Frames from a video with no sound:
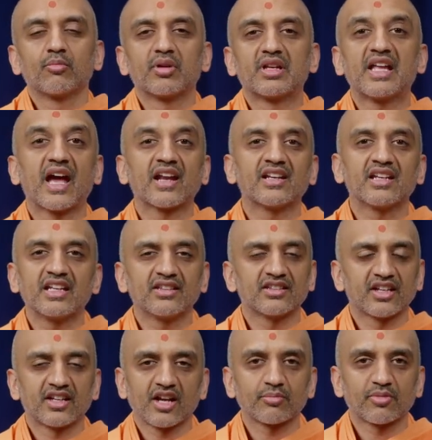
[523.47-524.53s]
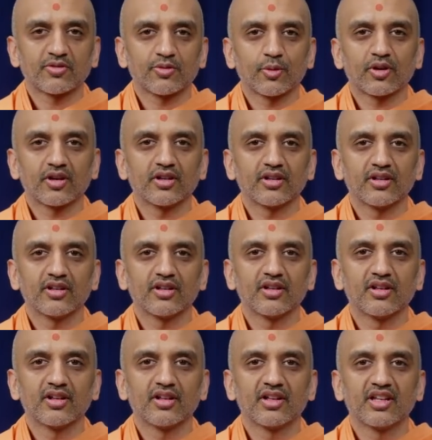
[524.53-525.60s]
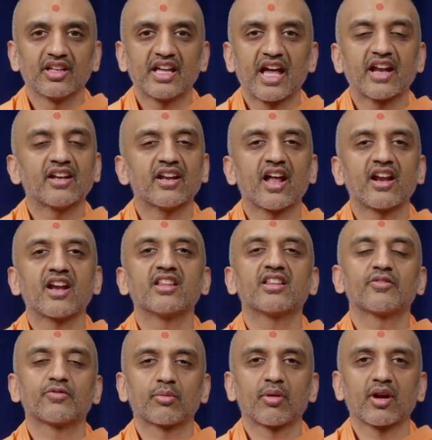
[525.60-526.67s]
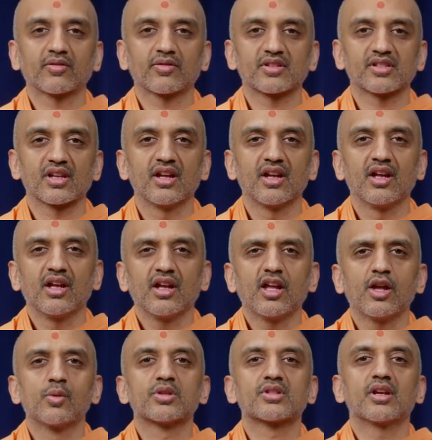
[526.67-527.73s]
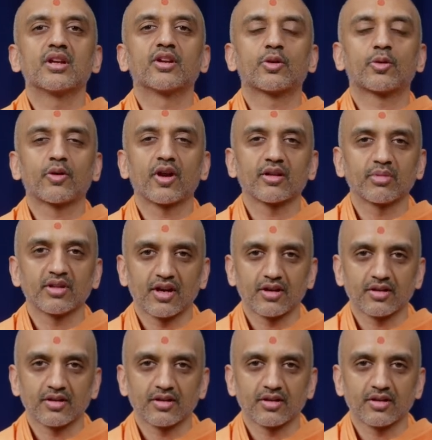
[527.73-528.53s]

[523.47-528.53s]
but he hadn't eaten the night before. He hadn't had anything for breakfast. He was incredibly